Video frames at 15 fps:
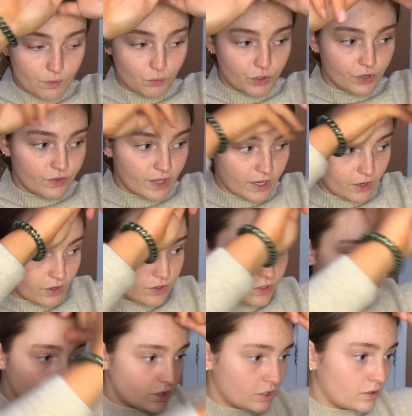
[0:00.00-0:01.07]
what you're then going to
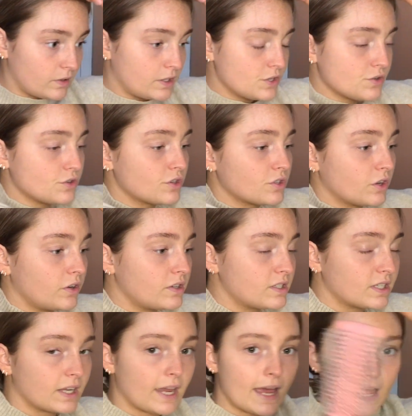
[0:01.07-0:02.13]
do is you're just going to
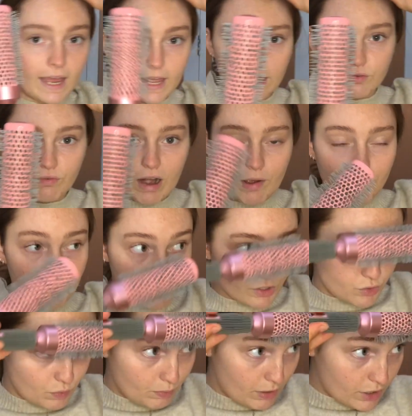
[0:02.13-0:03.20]
get a round bristle
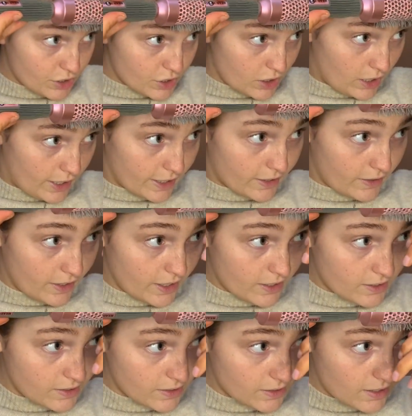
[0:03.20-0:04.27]
brush like
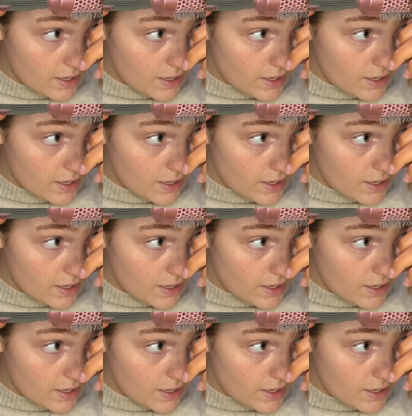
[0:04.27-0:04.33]
this,